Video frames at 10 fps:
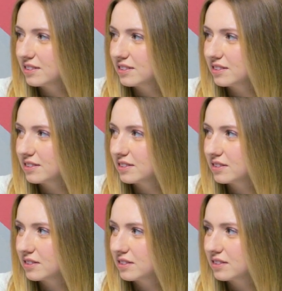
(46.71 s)

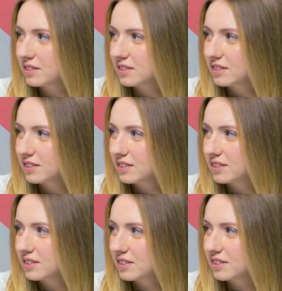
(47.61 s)

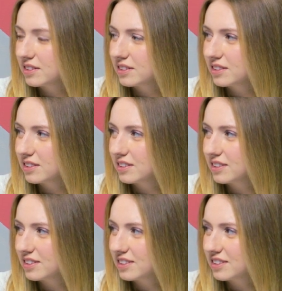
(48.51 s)
This person isn't speaking.